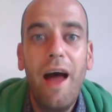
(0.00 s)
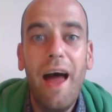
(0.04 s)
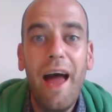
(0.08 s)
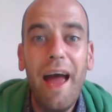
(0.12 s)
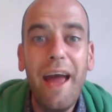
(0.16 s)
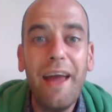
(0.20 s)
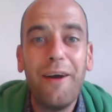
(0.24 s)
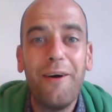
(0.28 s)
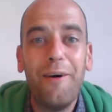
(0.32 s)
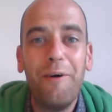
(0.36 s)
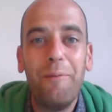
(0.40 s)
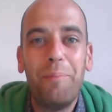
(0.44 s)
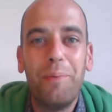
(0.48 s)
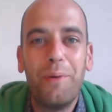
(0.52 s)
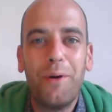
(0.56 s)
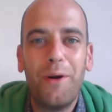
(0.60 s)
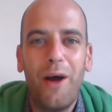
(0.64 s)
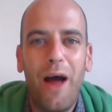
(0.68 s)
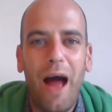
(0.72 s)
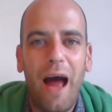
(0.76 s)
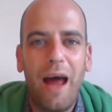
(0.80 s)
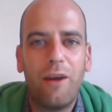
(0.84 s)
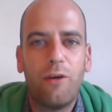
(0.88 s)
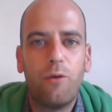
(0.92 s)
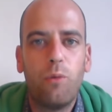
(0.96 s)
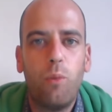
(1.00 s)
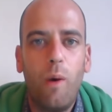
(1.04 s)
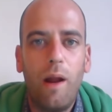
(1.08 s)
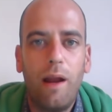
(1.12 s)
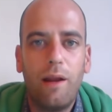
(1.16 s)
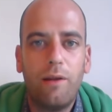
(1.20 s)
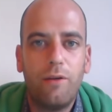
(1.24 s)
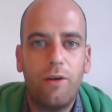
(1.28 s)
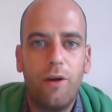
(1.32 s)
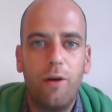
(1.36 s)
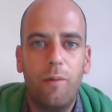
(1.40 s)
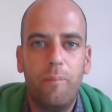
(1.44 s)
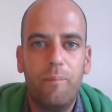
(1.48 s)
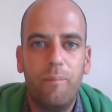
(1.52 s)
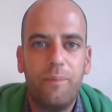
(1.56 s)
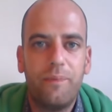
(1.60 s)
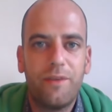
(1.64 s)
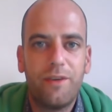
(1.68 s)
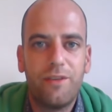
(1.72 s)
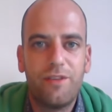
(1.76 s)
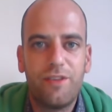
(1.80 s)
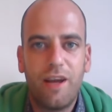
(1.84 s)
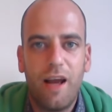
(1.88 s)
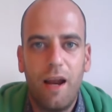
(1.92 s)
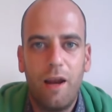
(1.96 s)
Hey up, and welcome
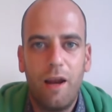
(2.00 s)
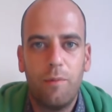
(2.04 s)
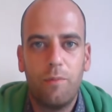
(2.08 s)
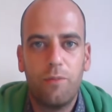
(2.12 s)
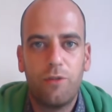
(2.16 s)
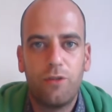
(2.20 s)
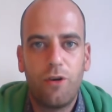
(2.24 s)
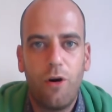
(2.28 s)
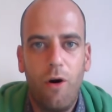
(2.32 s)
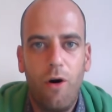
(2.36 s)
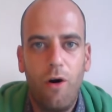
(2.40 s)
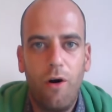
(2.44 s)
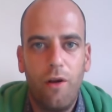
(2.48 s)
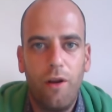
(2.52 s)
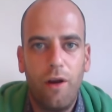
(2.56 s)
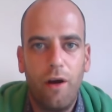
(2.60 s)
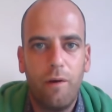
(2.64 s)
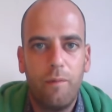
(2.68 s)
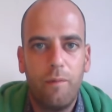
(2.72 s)
to Callum's Corner.